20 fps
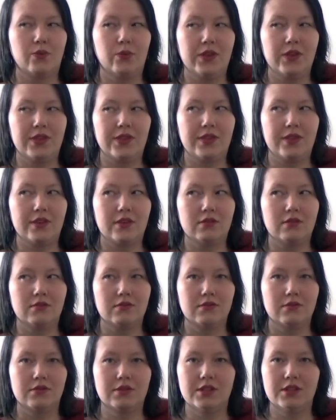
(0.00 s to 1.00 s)
with
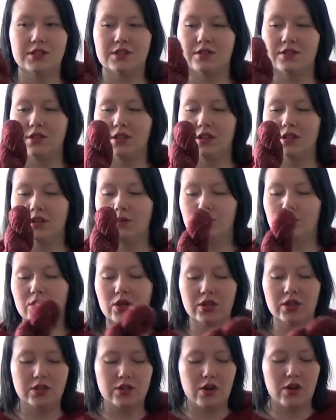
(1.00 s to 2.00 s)
this thing in
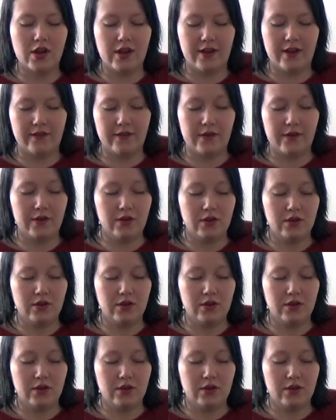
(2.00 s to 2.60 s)
mind. I have